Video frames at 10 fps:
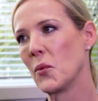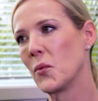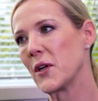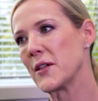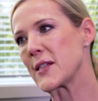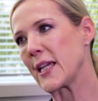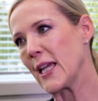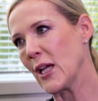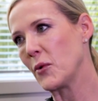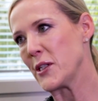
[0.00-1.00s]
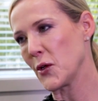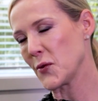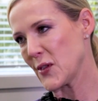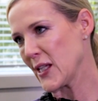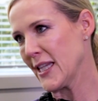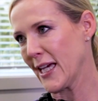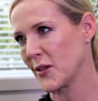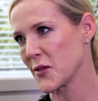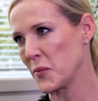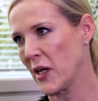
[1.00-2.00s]
whereas here we don't see that
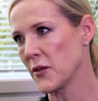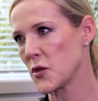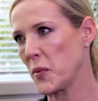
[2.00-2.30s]
as much.